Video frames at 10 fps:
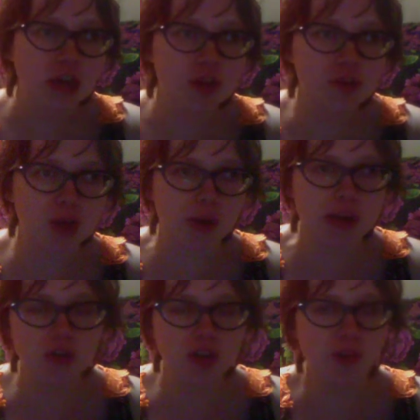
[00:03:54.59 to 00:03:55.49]

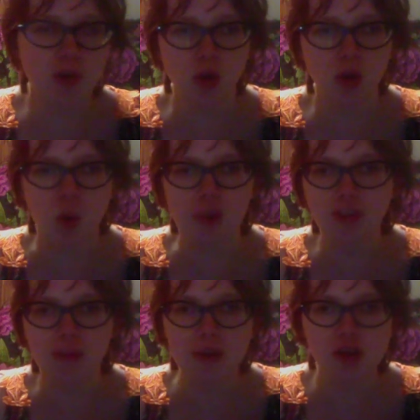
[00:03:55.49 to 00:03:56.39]
stereotypical one
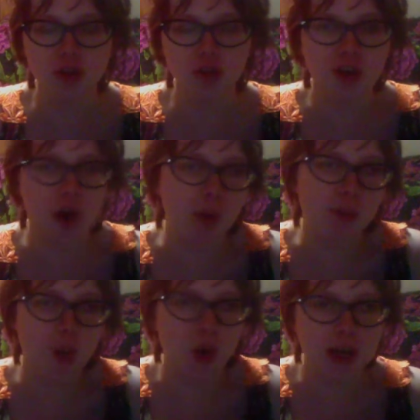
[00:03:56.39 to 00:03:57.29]
dimensional
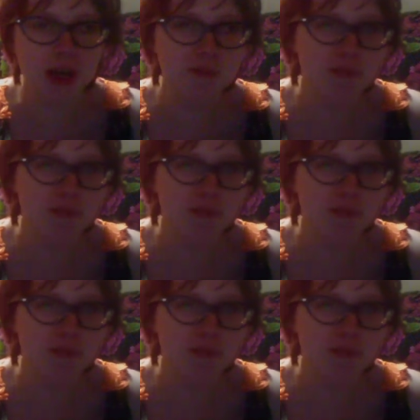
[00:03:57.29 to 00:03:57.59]
tomboy.